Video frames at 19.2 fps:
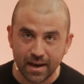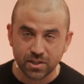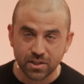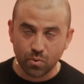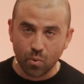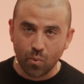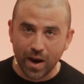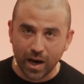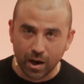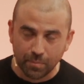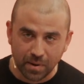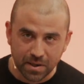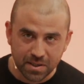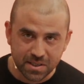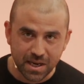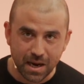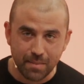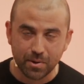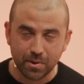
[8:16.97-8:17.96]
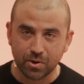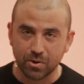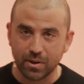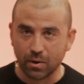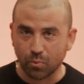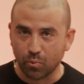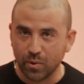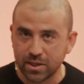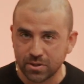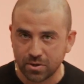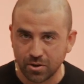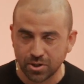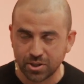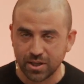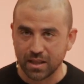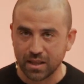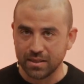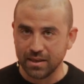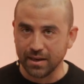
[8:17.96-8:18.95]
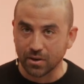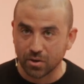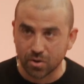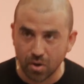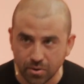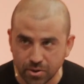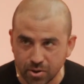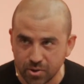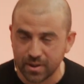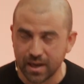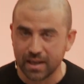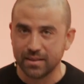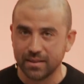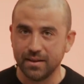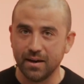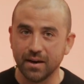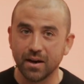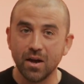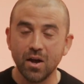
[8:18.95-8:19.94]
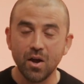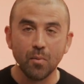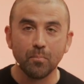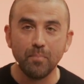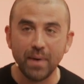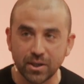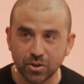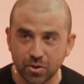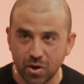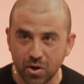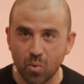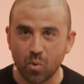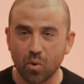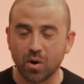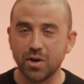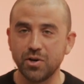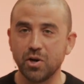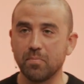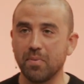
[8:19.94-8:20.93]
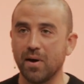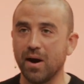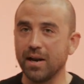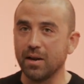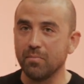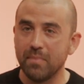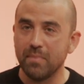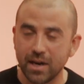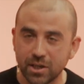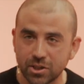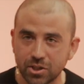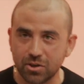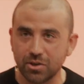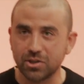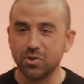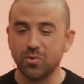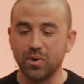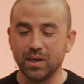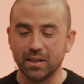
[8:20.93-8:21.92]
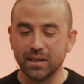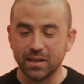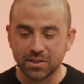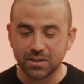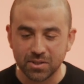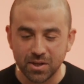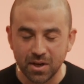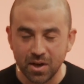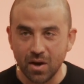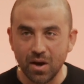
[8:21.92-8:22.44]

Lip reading: So we wake up on Sabbath, we're like, research that thing, go do that thing, make sure you work on your body, make sure you're doing this,